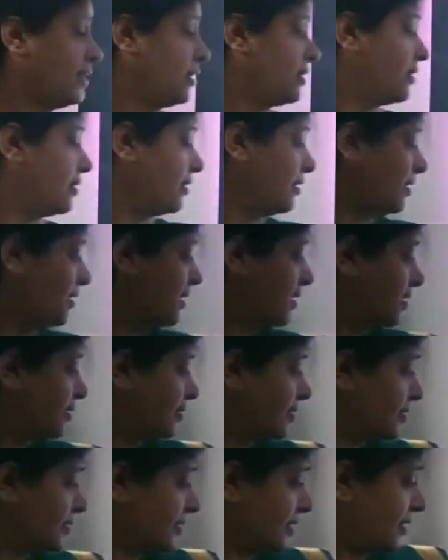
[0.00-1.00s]
here,
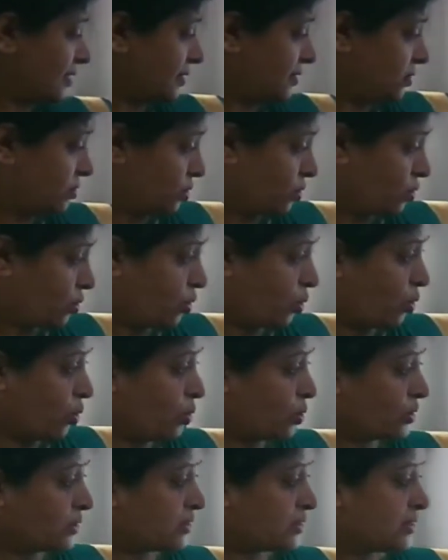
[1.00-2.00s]
this is
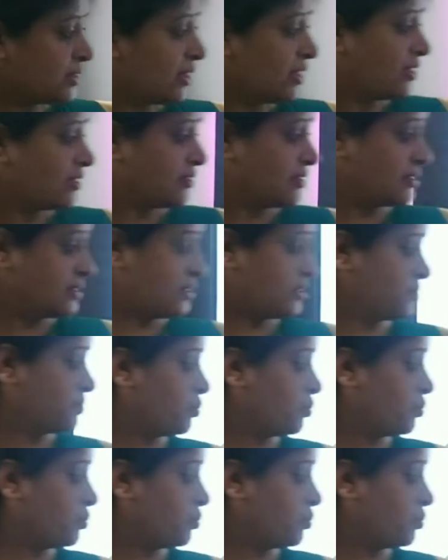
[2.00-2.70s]
rose, this is